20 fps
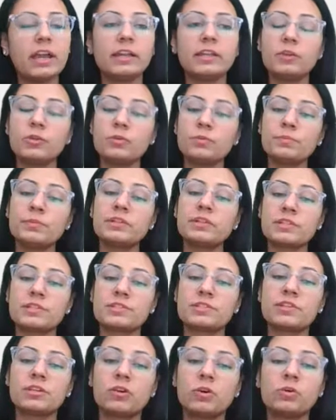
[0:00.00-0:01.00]
and human
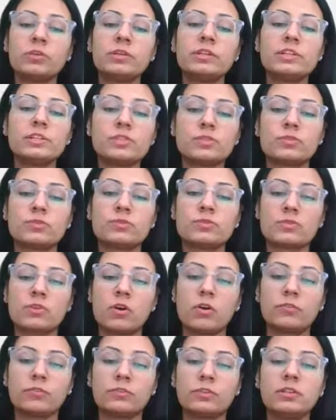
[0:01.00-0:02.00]
is the only source
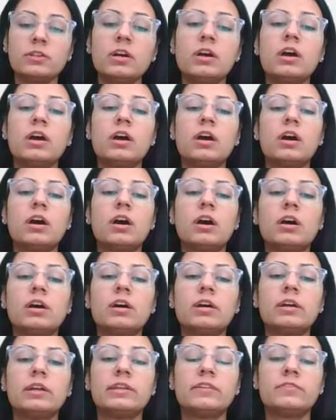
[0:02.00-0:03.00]
of the
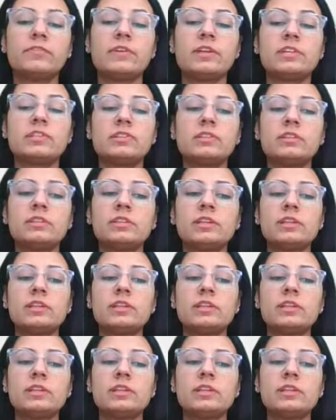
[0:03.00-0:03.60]
infection.